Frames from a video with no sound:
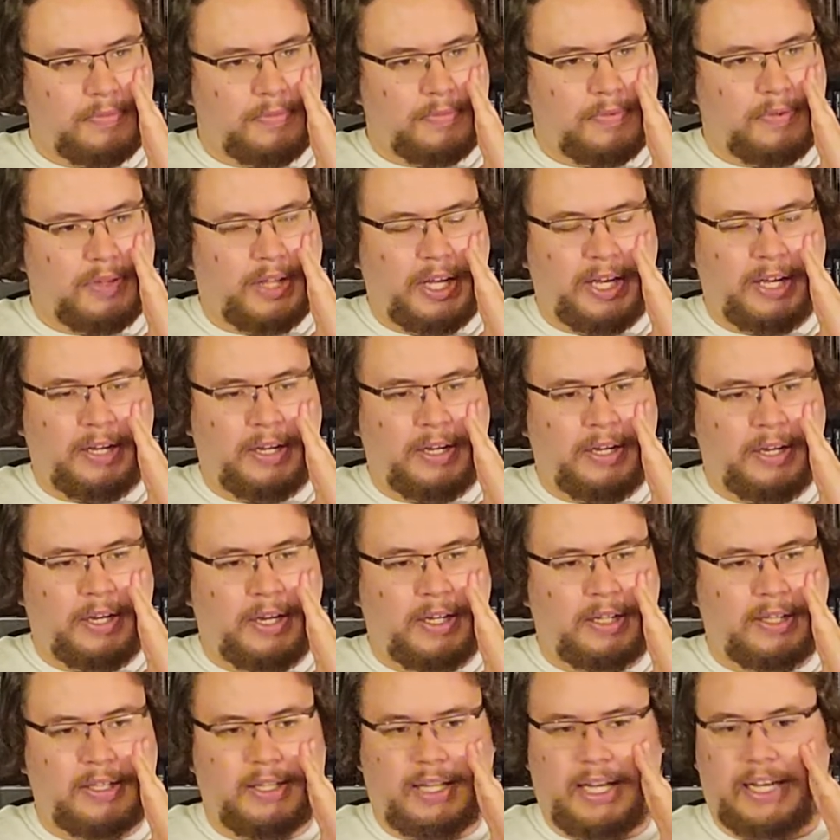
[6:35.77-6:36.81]
then
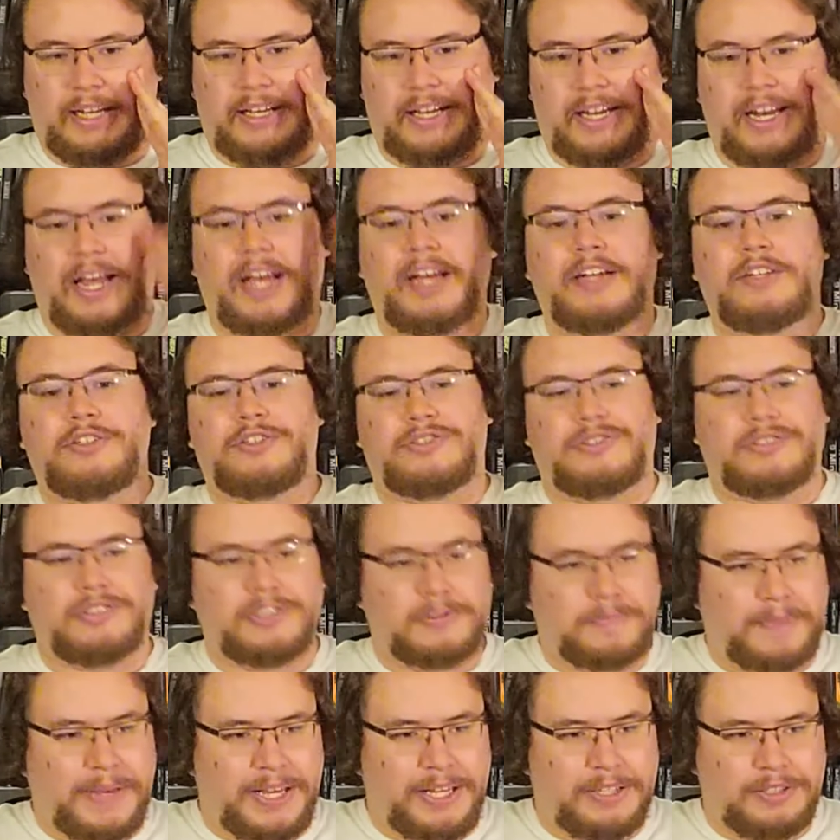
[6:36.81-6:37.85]
uh, like an angel
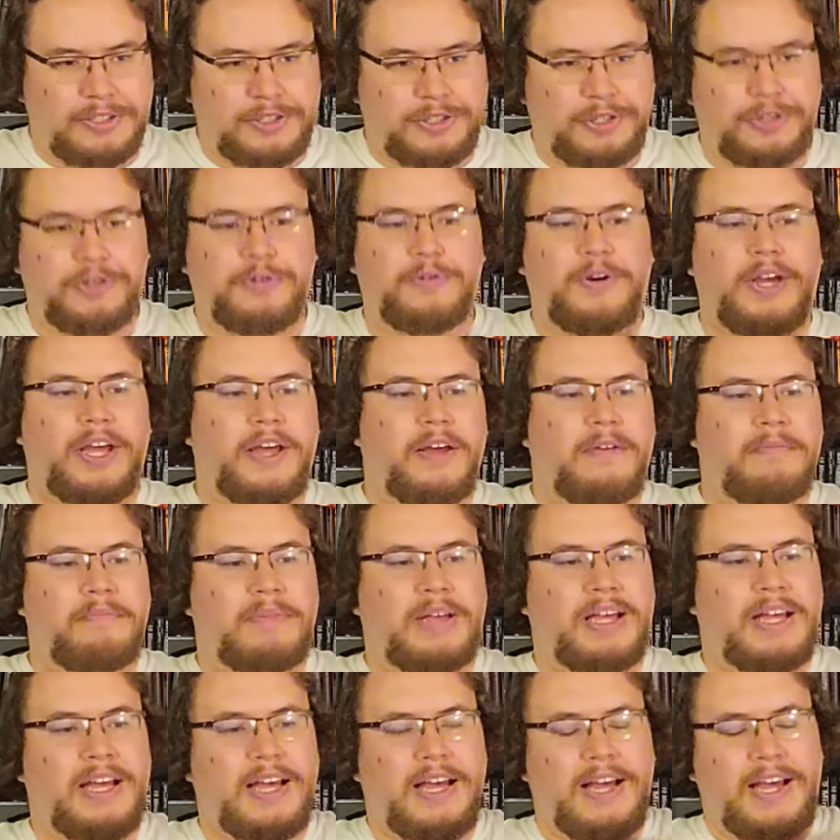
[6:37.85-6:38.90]
speaks to him,